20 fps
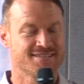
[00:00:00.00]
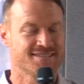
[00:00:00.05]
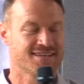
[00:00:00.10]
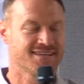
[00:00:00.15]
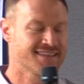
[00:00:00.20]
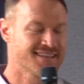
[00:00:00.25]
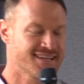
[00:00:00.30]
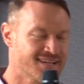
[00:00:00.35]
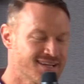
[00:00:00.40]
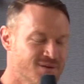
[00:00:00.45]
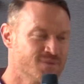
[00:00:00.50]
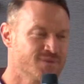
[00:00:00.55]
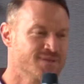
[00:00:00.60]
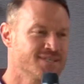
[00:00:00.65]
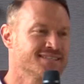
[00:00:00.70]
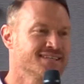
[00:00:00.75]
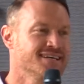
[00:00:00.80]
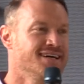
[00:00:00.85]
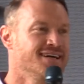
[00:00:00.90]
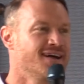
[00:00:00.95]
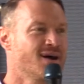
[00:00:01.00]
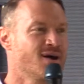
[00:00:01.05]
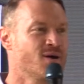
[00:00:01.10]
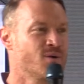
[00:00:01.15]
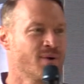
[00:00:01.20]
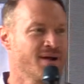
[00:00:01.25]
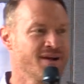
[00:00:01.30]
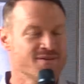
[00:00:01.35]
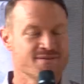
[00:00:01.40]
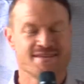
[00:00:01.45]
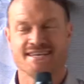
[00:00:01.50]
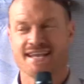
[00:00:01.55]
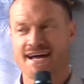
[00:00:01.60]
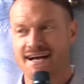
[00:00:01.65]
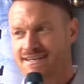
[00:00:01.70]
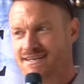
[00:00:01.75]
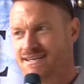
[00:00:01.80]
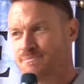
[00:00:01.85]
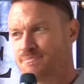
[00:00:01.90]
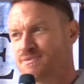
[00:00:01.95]
I think it was around
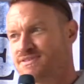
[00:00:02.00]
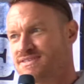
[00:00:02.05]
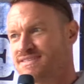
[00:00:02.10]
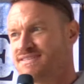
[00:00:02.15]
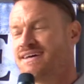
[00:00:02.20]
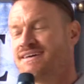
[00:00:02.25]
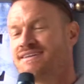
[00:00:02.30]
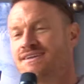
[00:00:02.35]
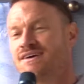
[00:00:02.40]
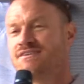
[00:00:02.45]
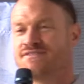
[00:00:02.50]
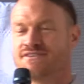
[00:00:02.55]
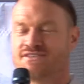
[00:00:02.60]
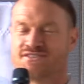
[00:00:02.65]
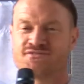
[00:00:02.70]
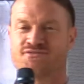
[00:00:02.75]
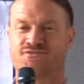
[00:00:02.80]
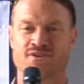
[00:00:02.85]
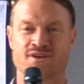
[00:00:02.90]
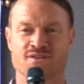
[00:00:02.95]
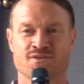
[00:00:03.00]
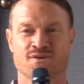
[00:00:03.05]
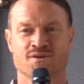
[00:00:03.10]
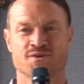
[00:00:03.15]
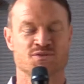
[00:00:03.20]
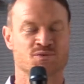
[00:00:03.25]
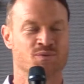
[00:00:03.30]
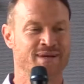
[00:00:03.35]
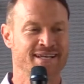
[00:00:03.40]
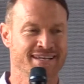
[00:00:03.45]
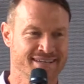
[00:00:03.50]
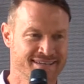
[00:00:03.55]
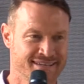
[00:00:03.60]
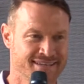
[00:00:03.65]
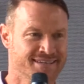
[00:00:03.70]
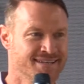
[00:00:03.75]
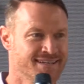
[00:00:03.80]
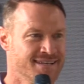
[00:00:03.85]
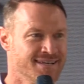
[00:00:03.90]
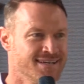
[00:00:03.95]
90% of his free throws went
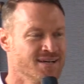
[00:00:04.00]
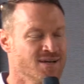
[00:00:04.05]
in